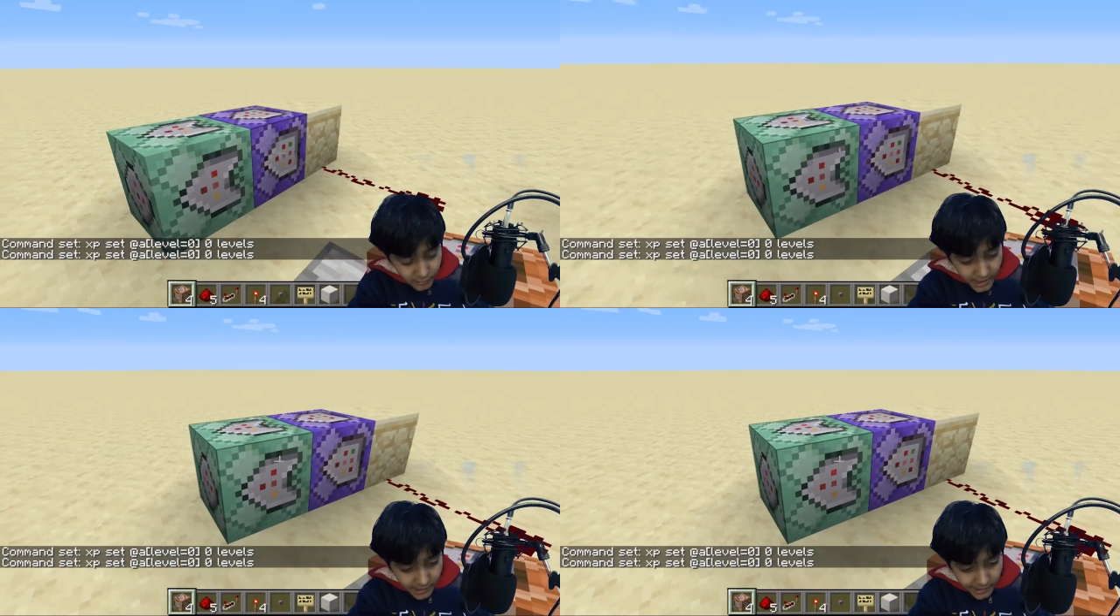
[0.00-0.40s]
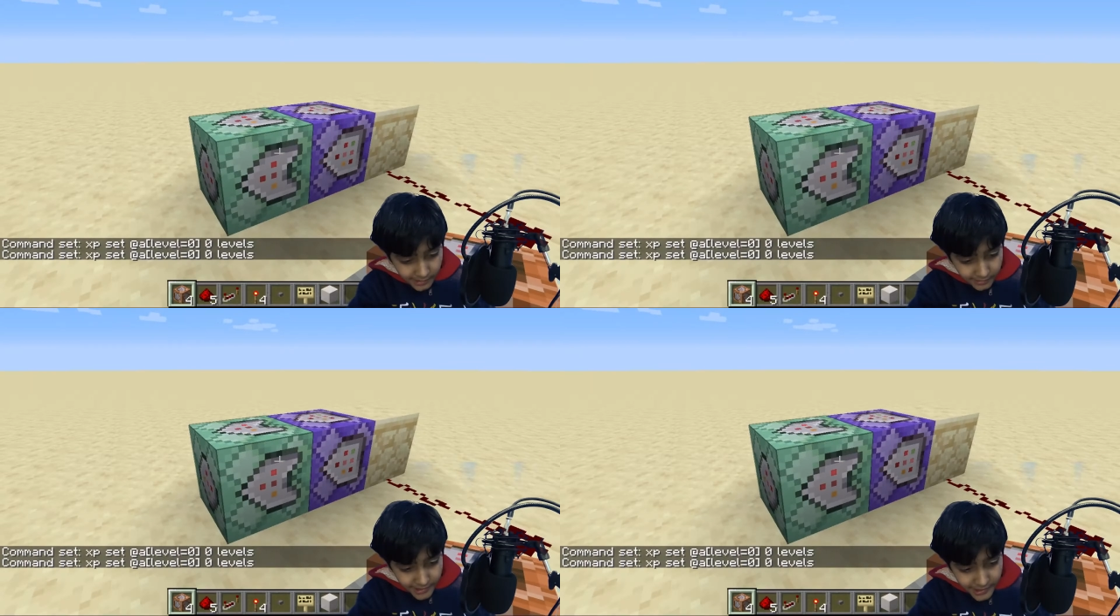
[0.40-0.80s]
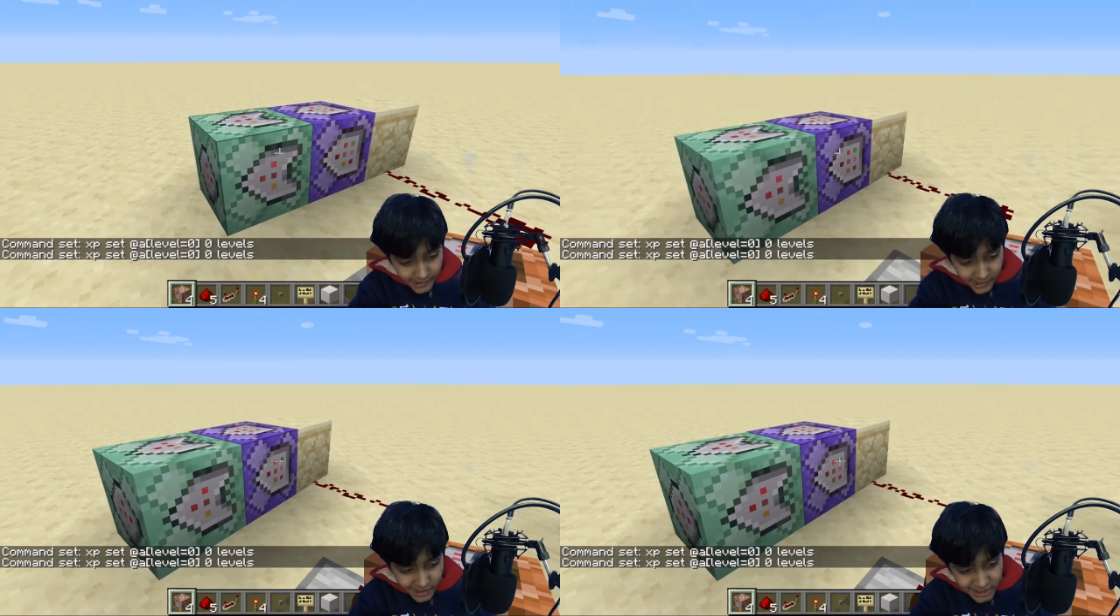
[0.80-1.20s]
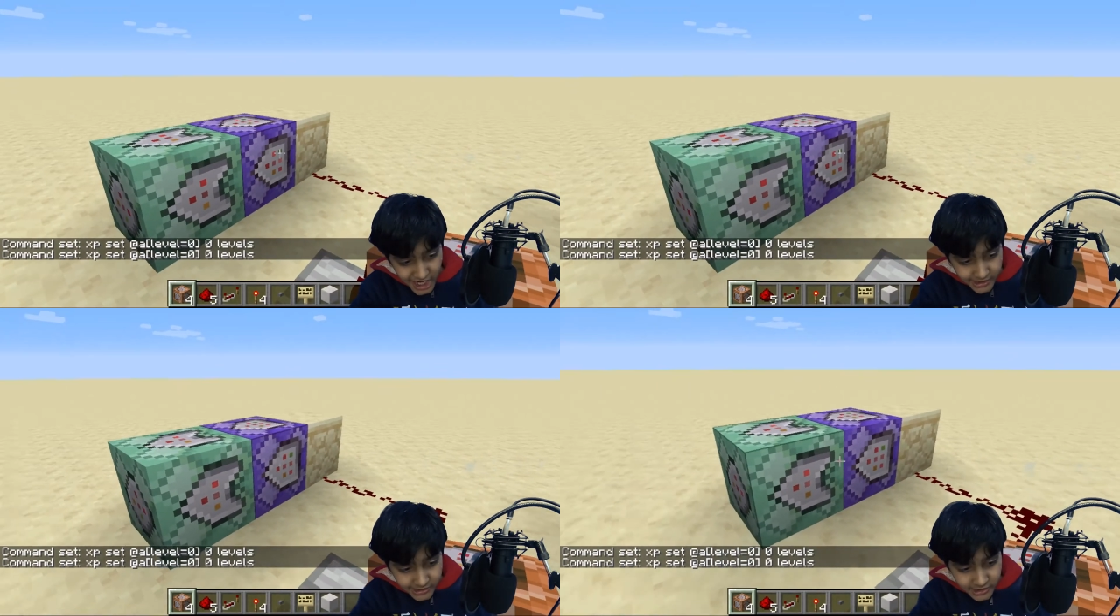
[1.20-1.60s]
once it's
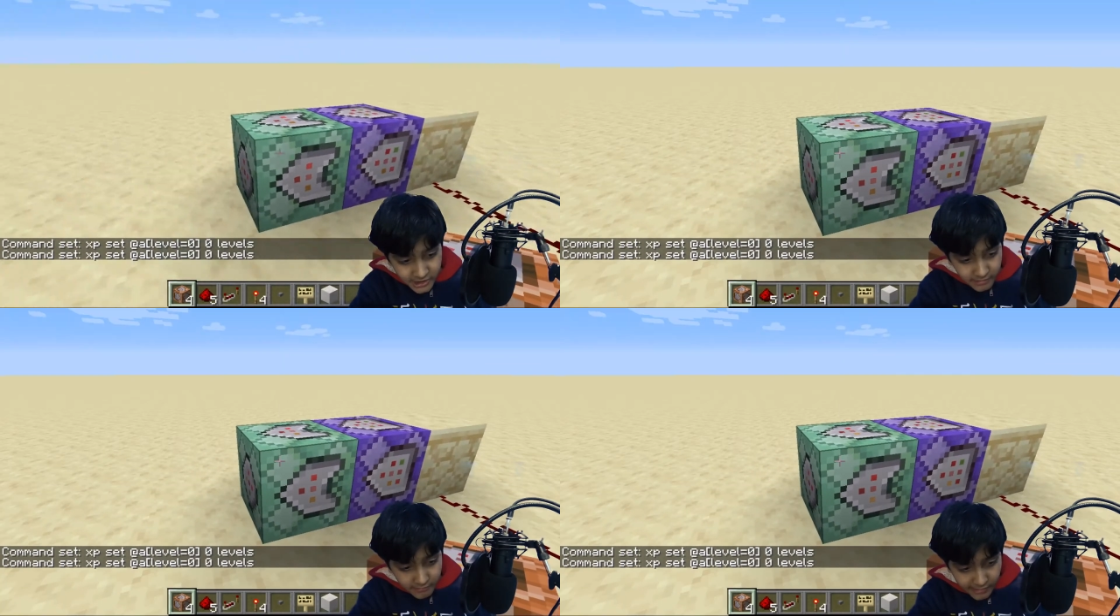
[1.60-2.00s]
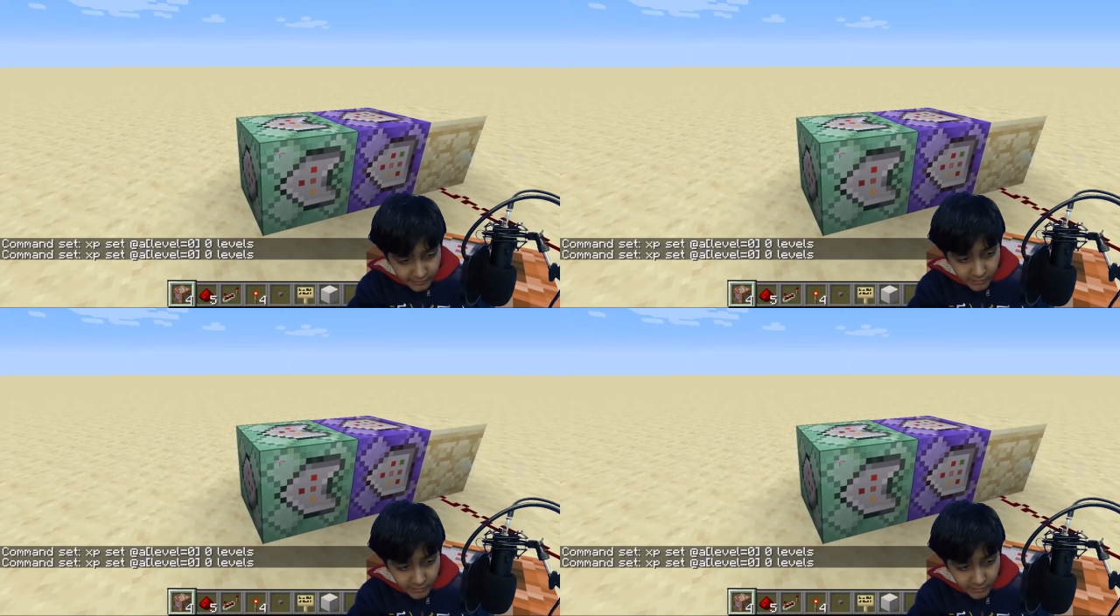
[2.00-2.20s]
checked, then